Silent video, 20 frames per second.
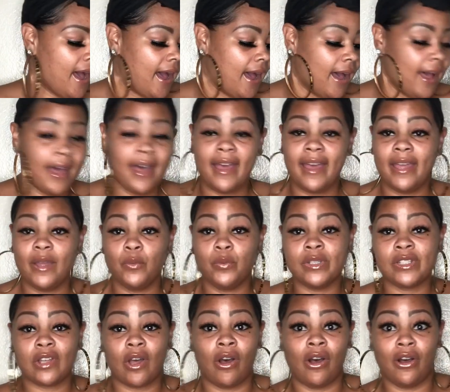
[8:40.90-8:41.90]
I
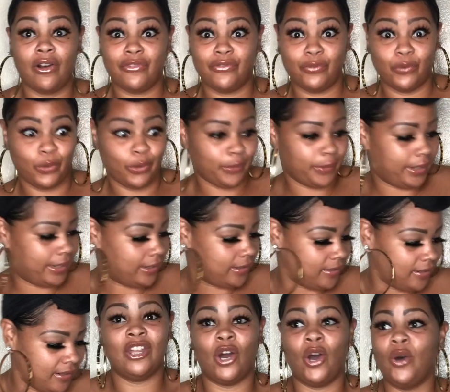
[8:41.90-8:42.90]
was all for it.
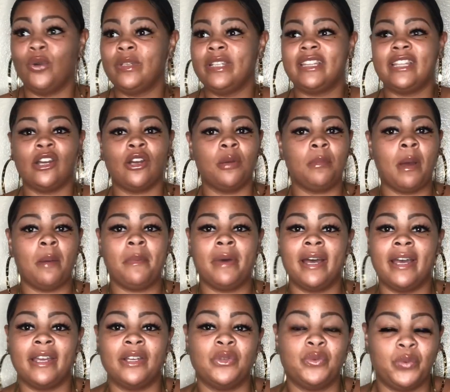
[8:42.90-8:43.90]
The only thing on my
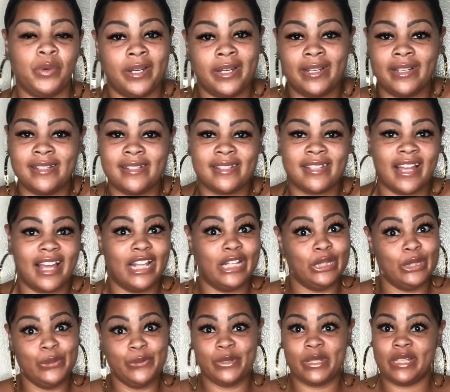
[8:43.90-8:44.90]
mind was
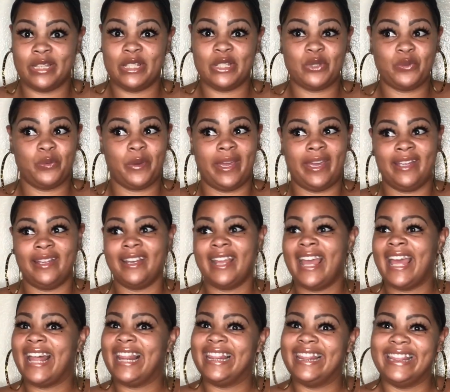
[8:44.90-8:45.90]
losing this weight.
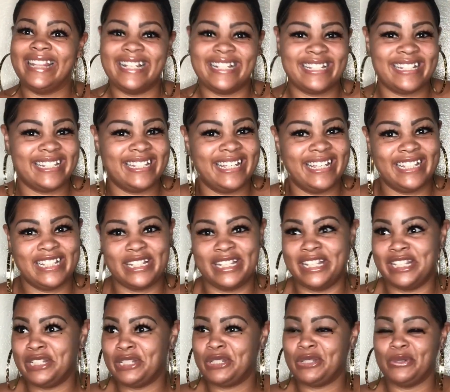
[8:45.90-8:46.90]
Let's get
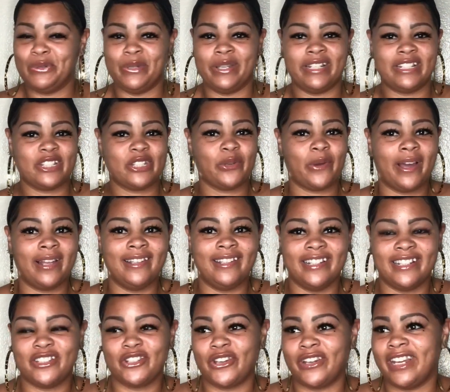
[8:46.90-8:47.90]
into it. So I
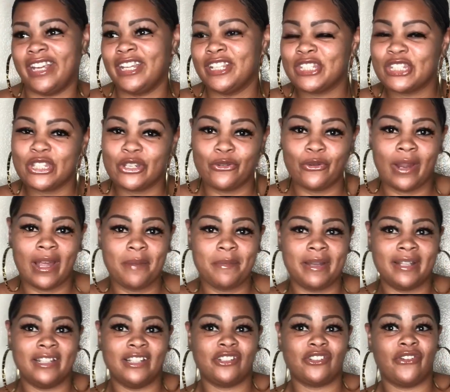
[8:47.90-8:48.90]
looked on Instagram,
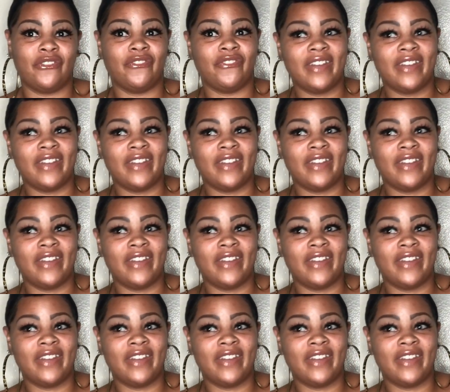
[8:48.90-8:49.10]
I looked on